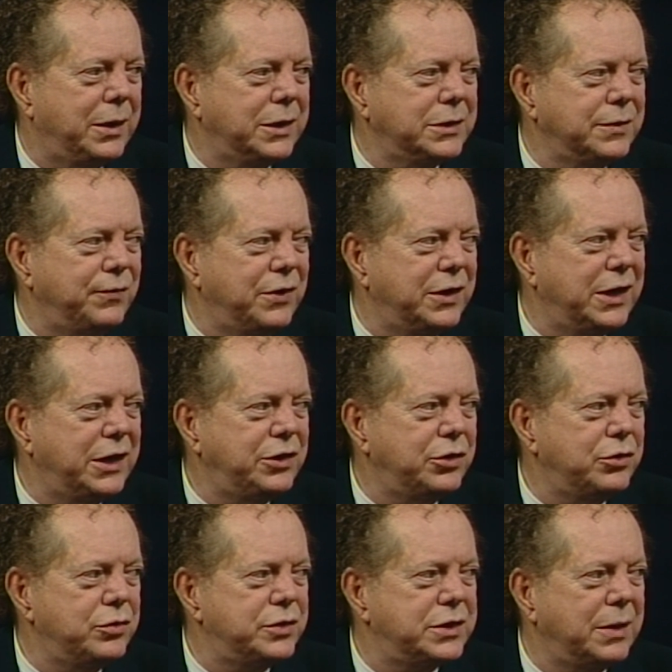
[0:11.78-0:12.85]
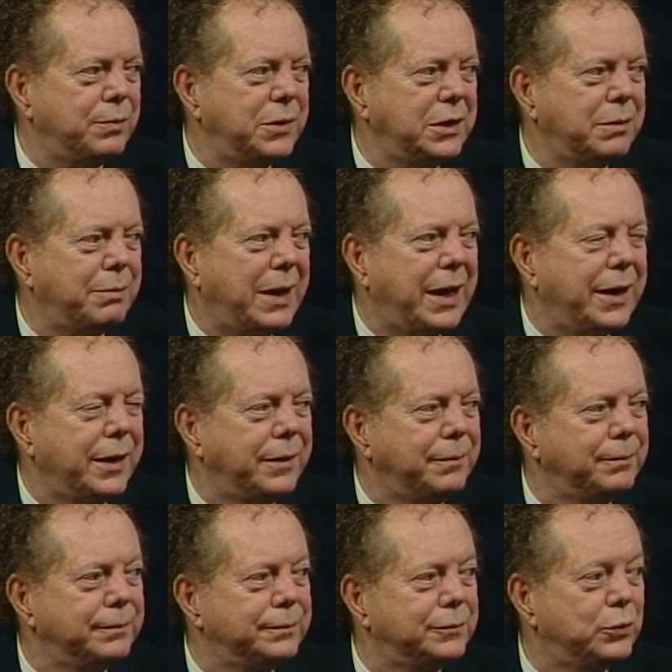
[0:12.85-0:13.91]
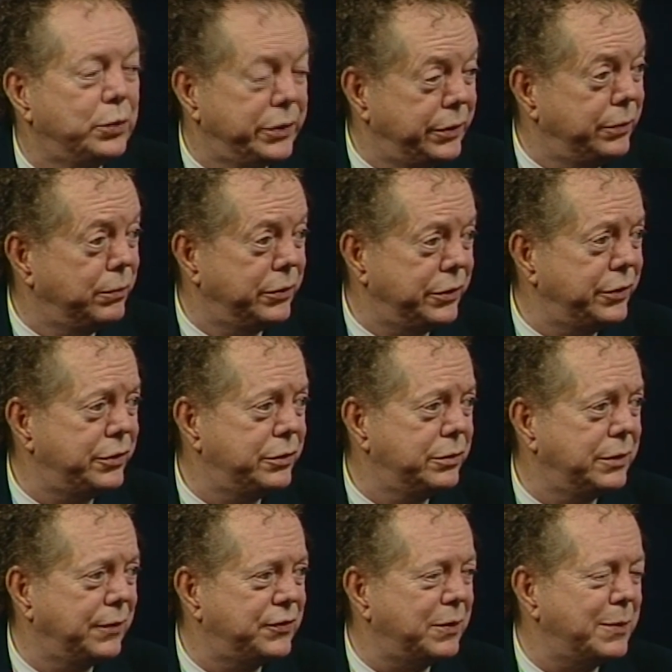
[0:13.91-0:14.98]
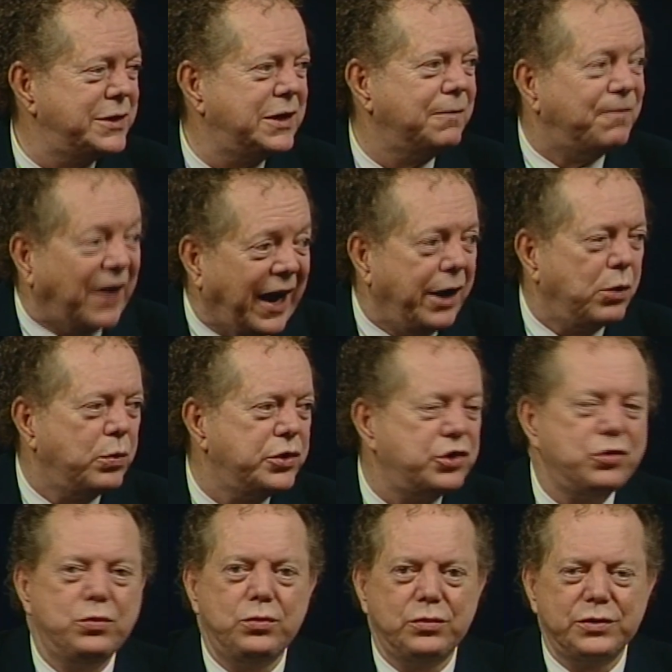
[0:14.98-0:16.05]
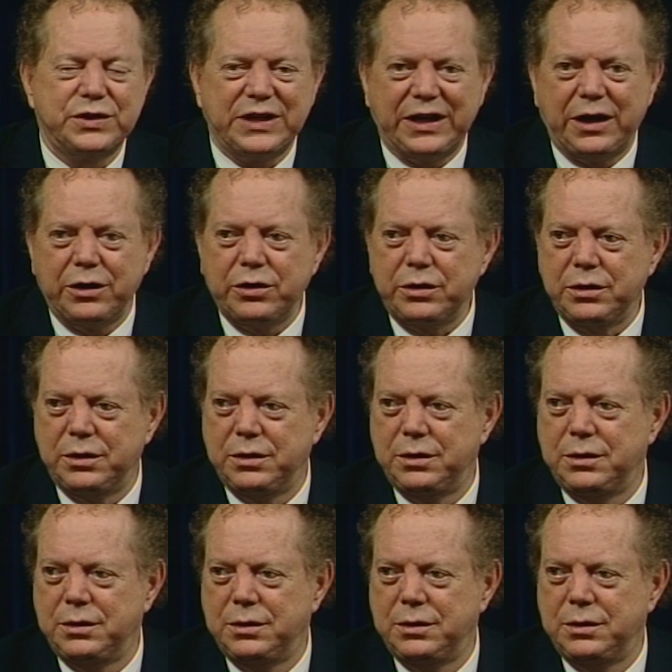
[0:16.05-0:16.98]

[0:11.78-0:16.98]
Because if you did, you'd do something about it. Wouldn't, wouldn't you? If somebody said fire, would you sit here?